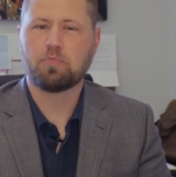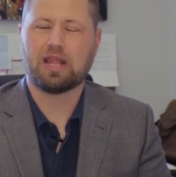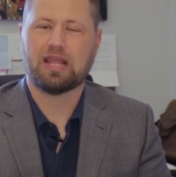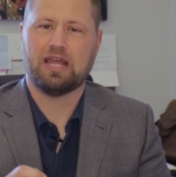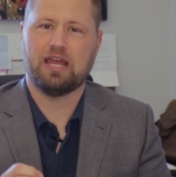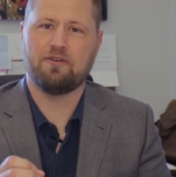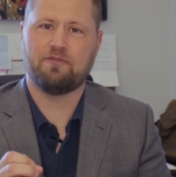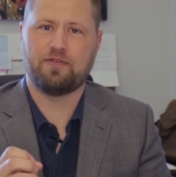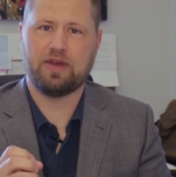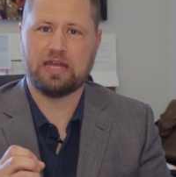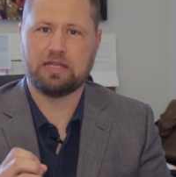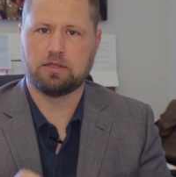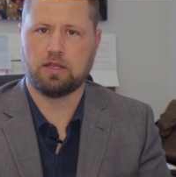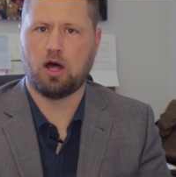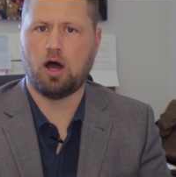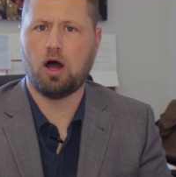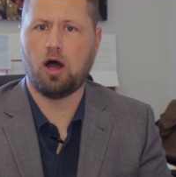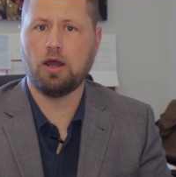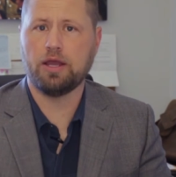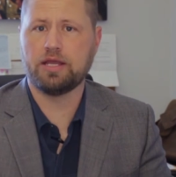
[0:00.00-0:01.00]
if a
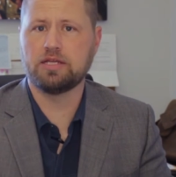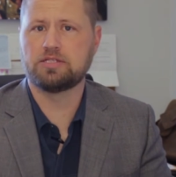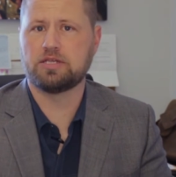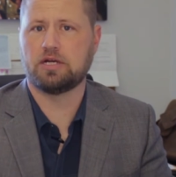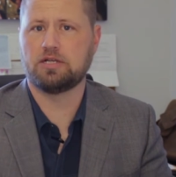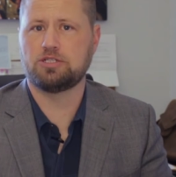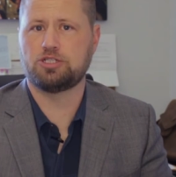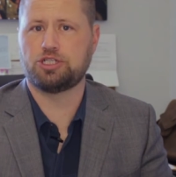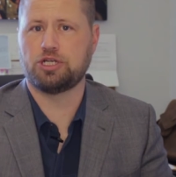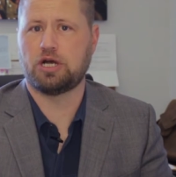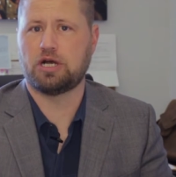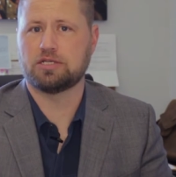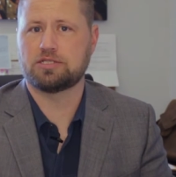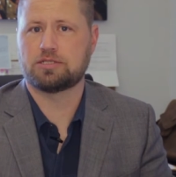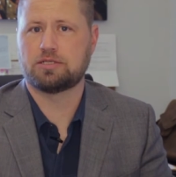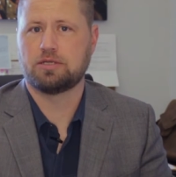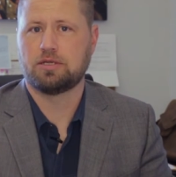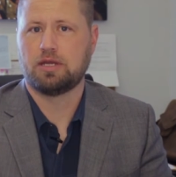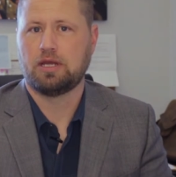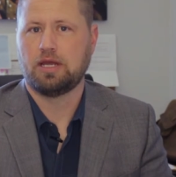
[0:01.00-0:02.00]
law is
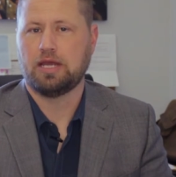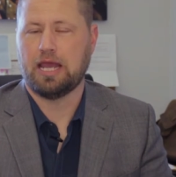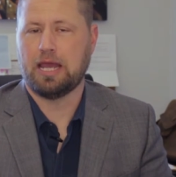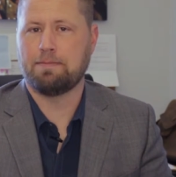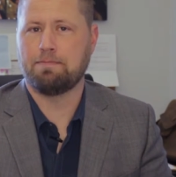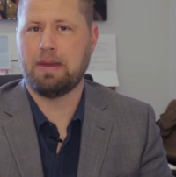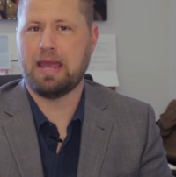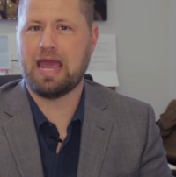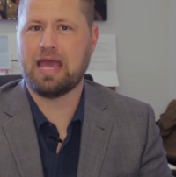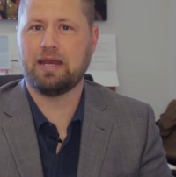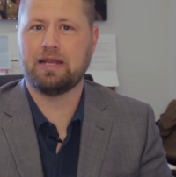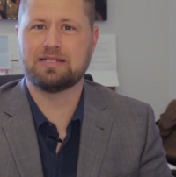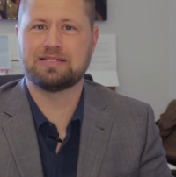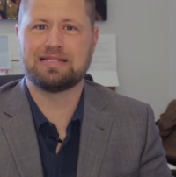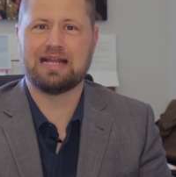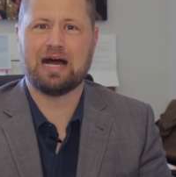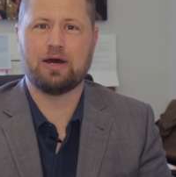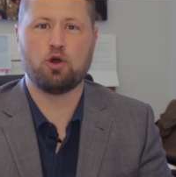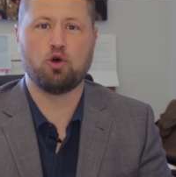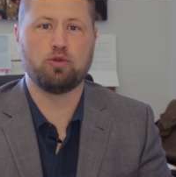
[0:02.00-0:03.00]
unjust, a man
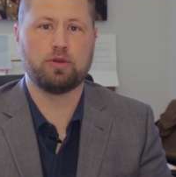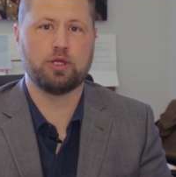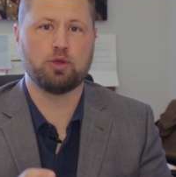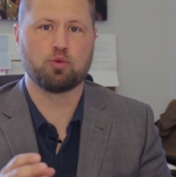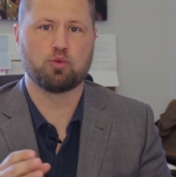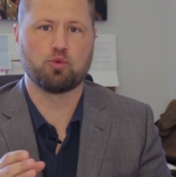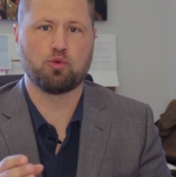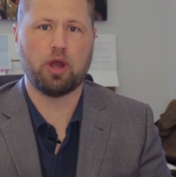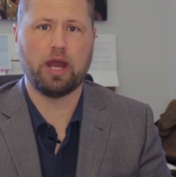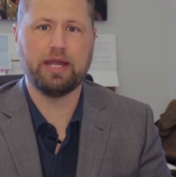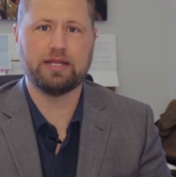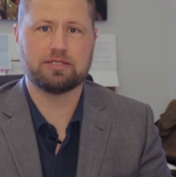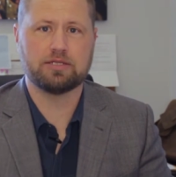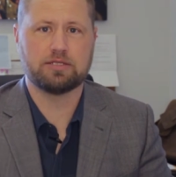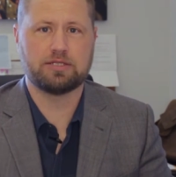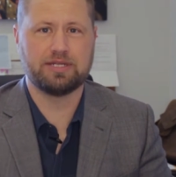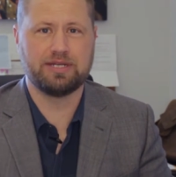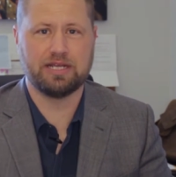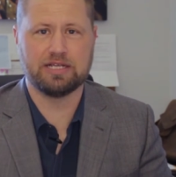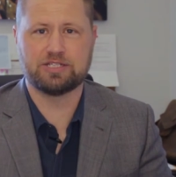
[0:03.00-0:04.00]
is not only
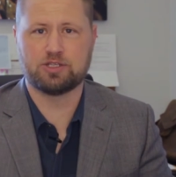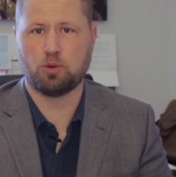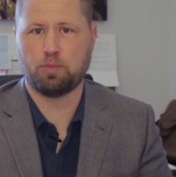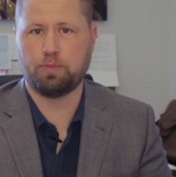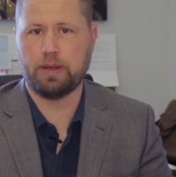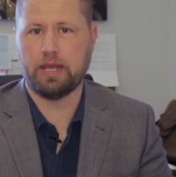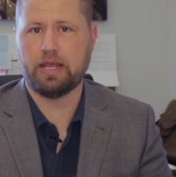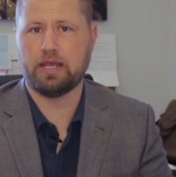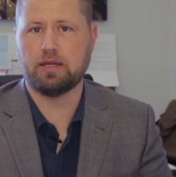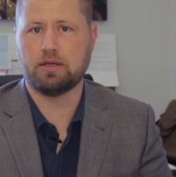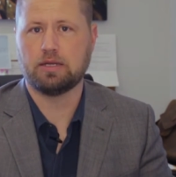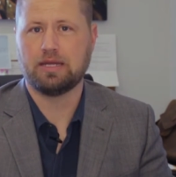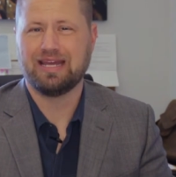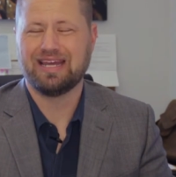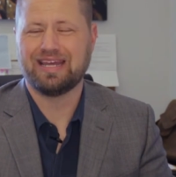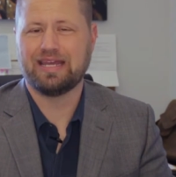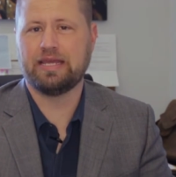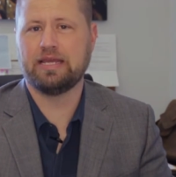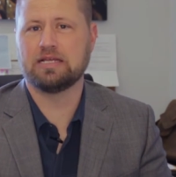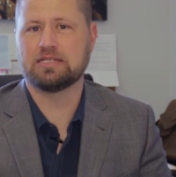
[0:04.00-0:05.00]
right to disobey it,
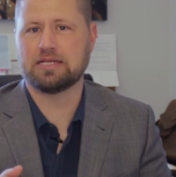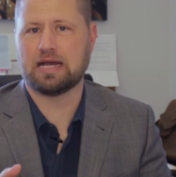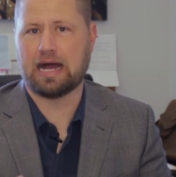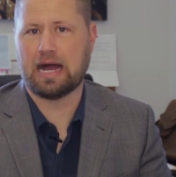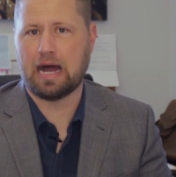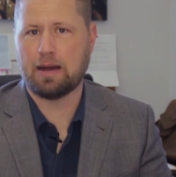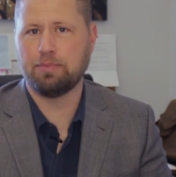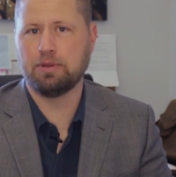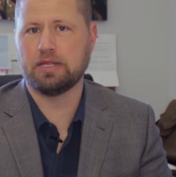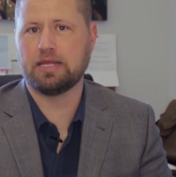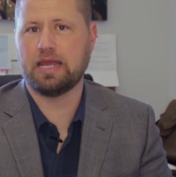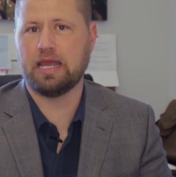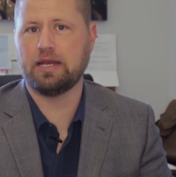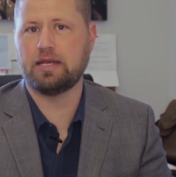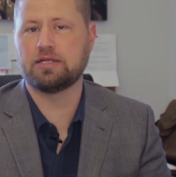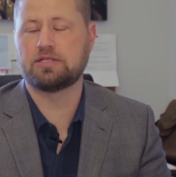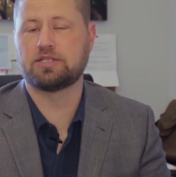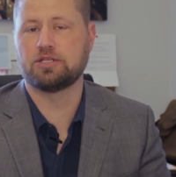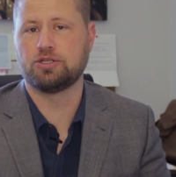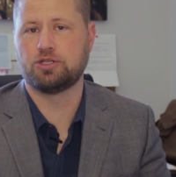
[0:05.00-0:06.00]
he is
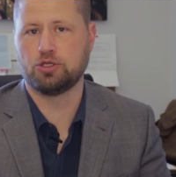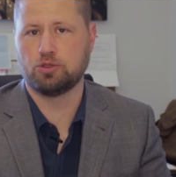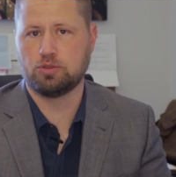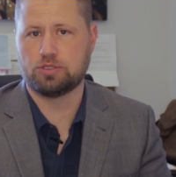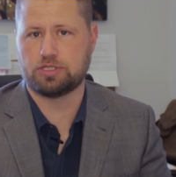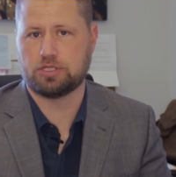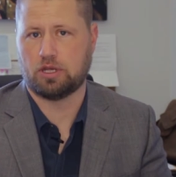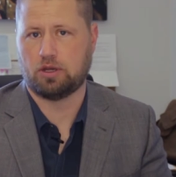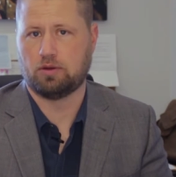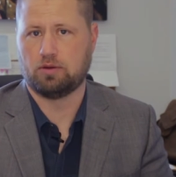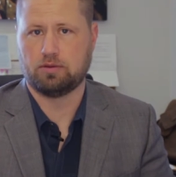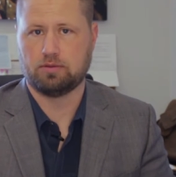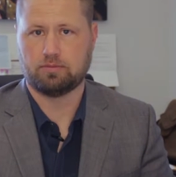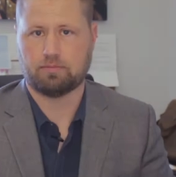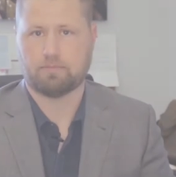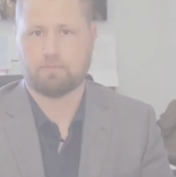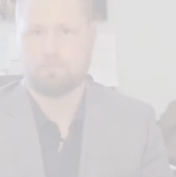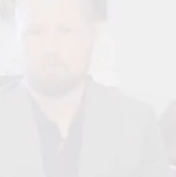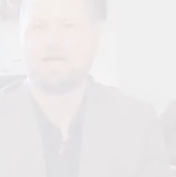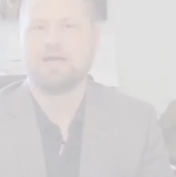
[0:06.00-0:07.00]
obligated to do so.
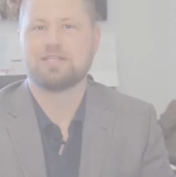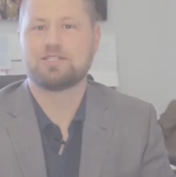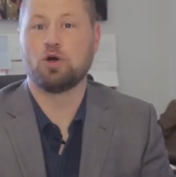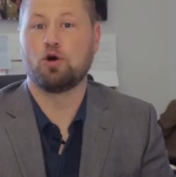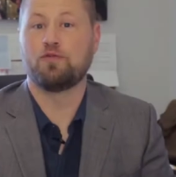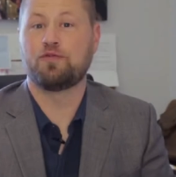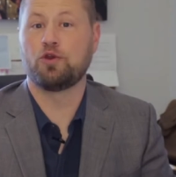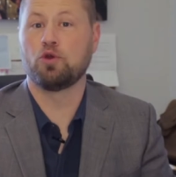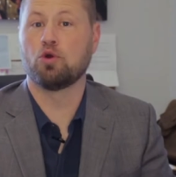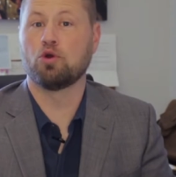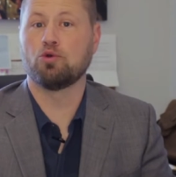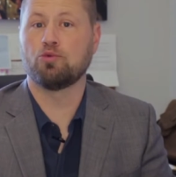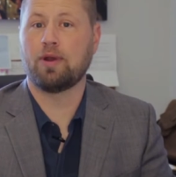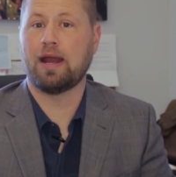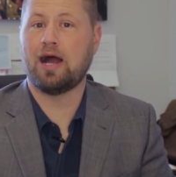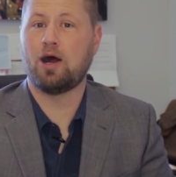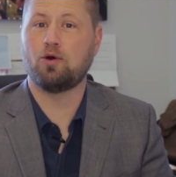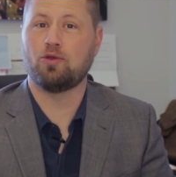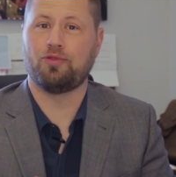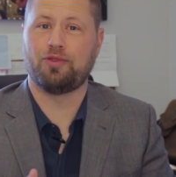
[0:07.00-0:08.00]
So if you're
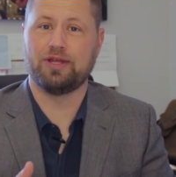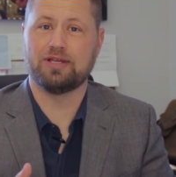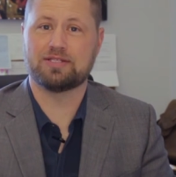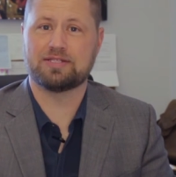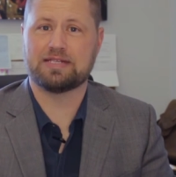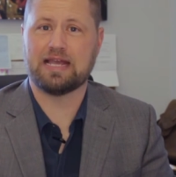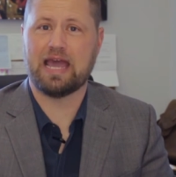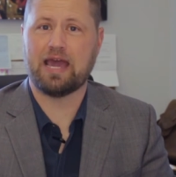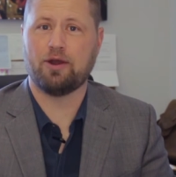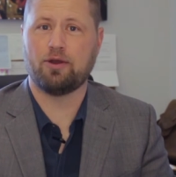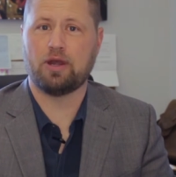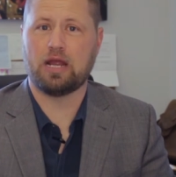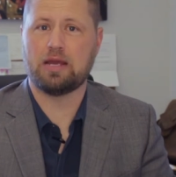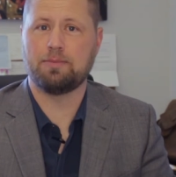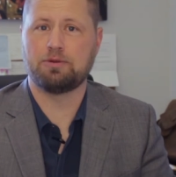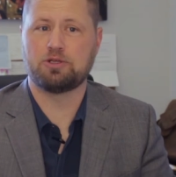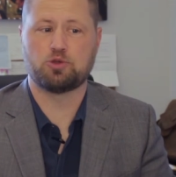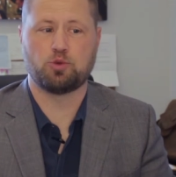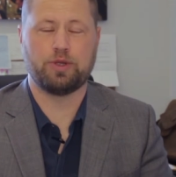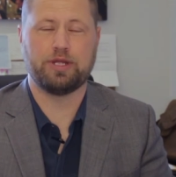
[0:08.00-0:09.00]
around this Saturday
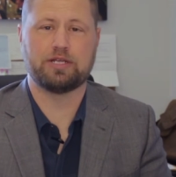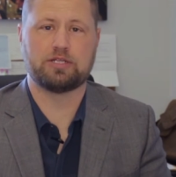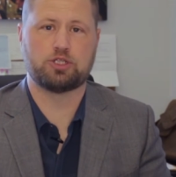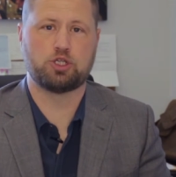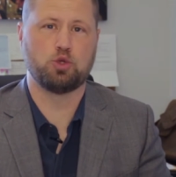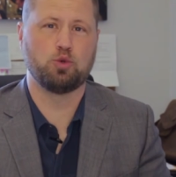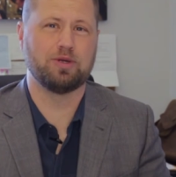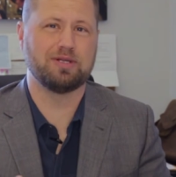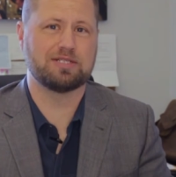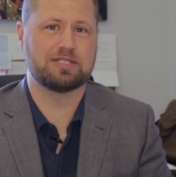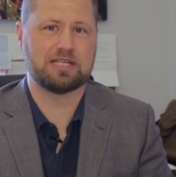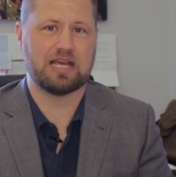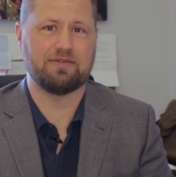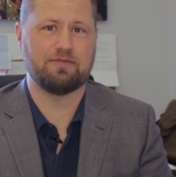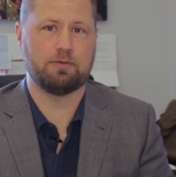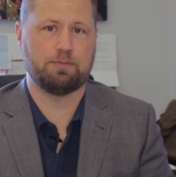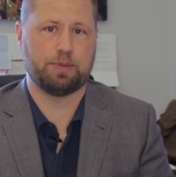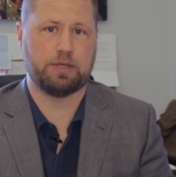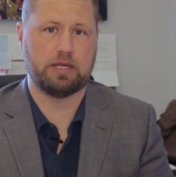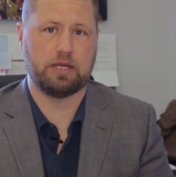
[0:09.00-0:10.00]
between 2 and
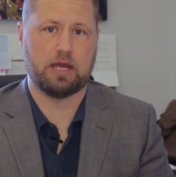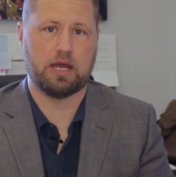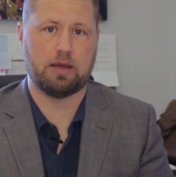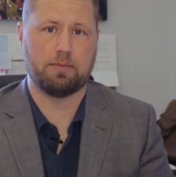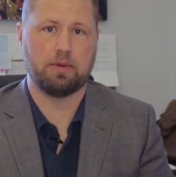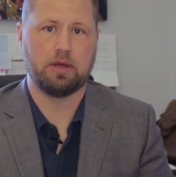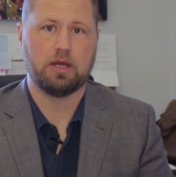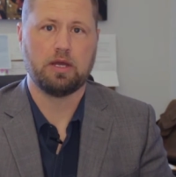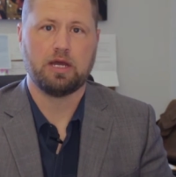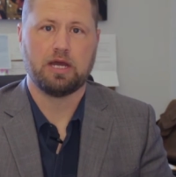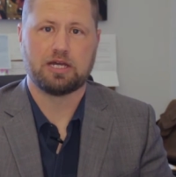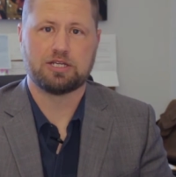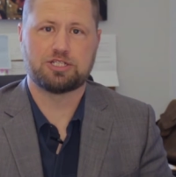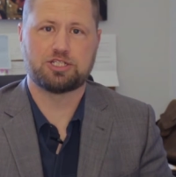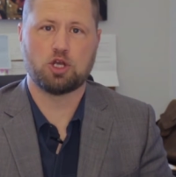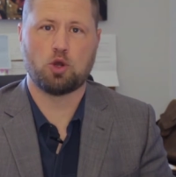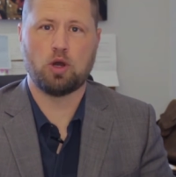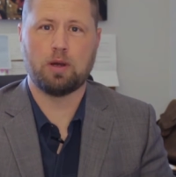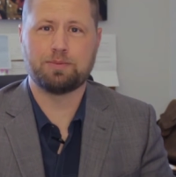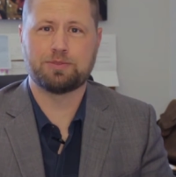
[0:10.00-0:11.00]
7 p.m.,
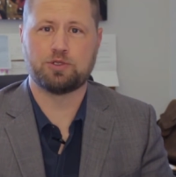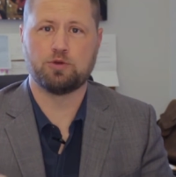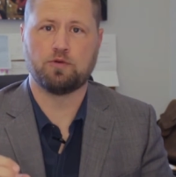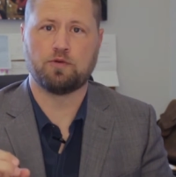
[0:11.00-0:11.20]
show up to